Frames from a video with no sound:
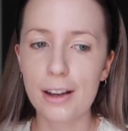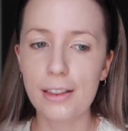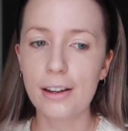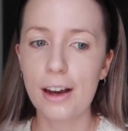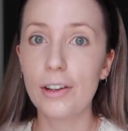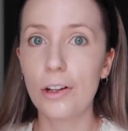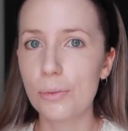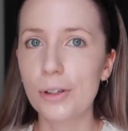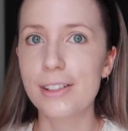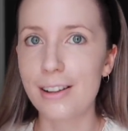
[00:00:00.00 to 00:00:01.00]
I think I have a lot
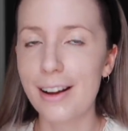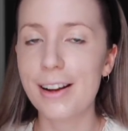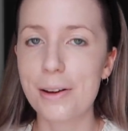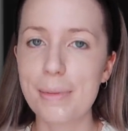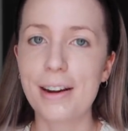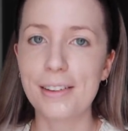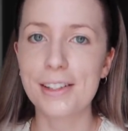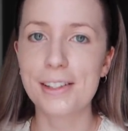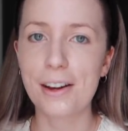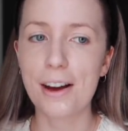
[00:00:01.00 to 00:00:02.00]
more anxiety about it
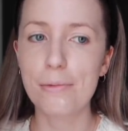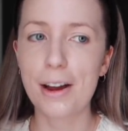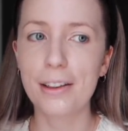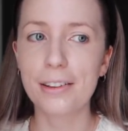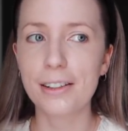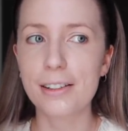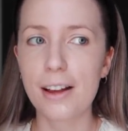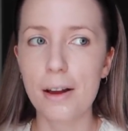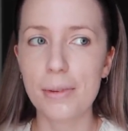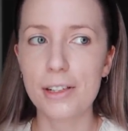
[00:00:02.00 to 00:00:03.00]
this time rather than
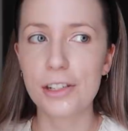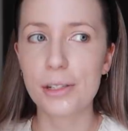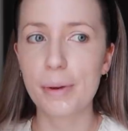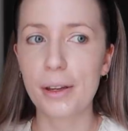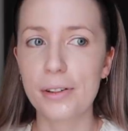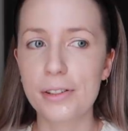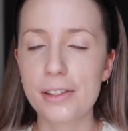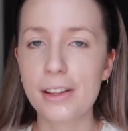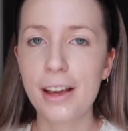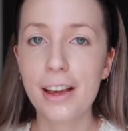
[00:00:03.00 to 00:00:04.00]
excitement just
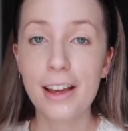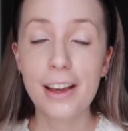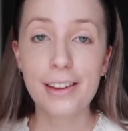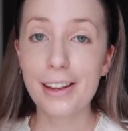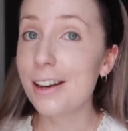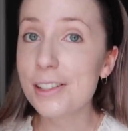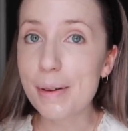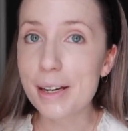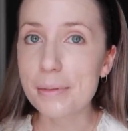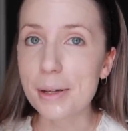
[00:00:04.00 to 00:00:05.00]
because it is a
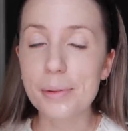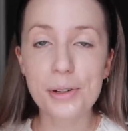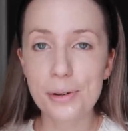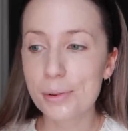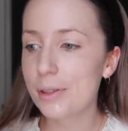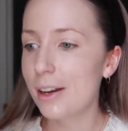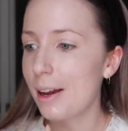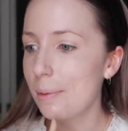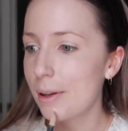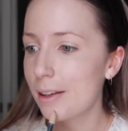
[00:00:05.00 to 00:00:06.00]
pandemic. We don't know what's going to
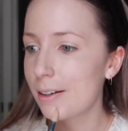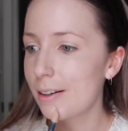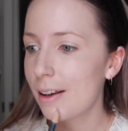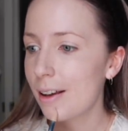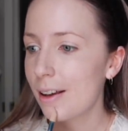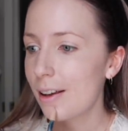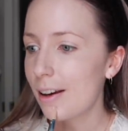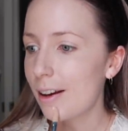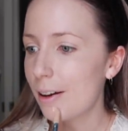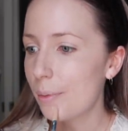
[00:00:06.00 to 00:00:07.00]
happen.
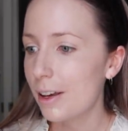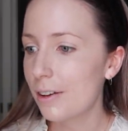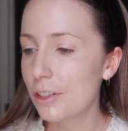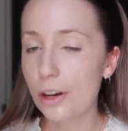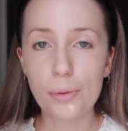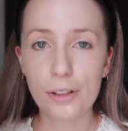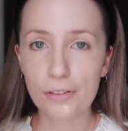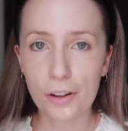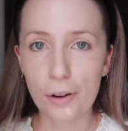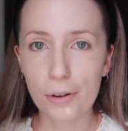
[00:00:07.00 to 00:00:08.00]
Uh, we have to go with the
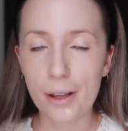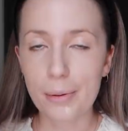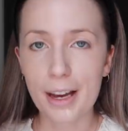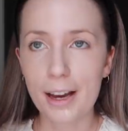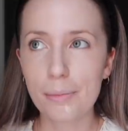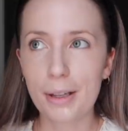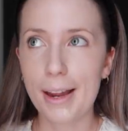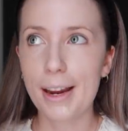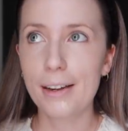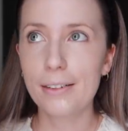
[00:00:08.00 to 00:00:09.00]
flow. Like we can't
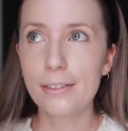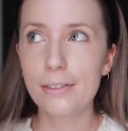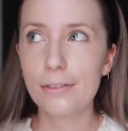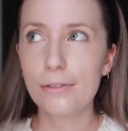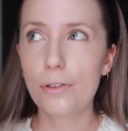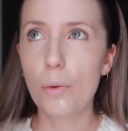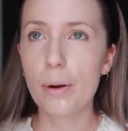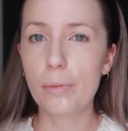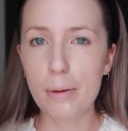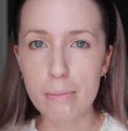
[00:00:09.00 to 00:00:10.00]
plan for
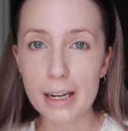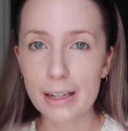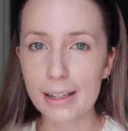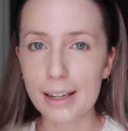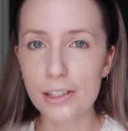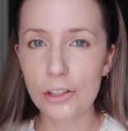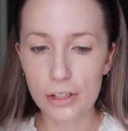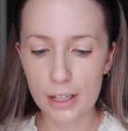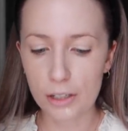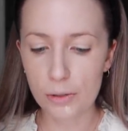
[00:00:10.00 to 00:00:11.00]
when we immediately get to New
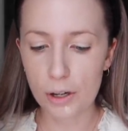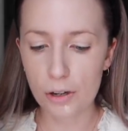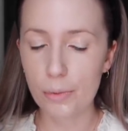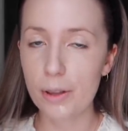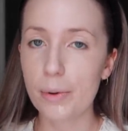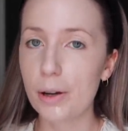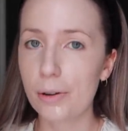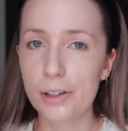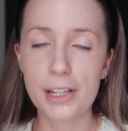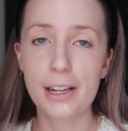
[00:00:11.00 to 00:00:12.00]
Zealand because we don't know whether we're
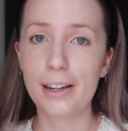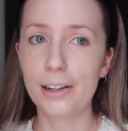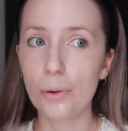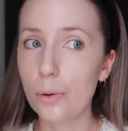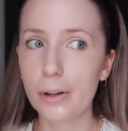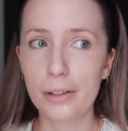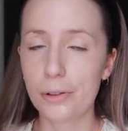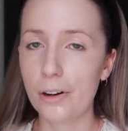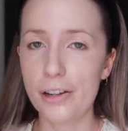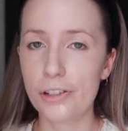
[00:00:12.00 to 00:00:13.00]
quarantining in Auckland or
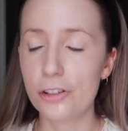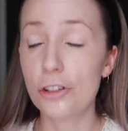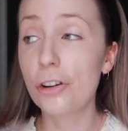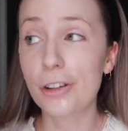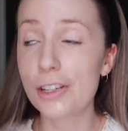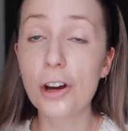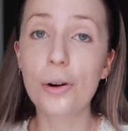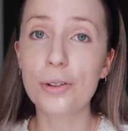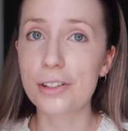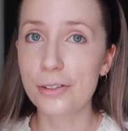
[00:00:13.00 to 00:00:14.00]
Christchurch. You don't get
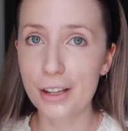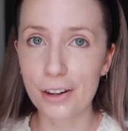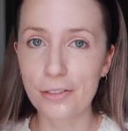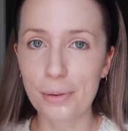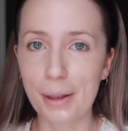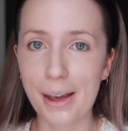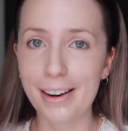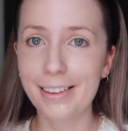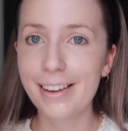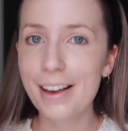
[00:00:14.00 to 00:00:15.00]
told until you get off the
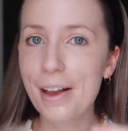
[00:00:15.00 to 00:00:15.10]
plane.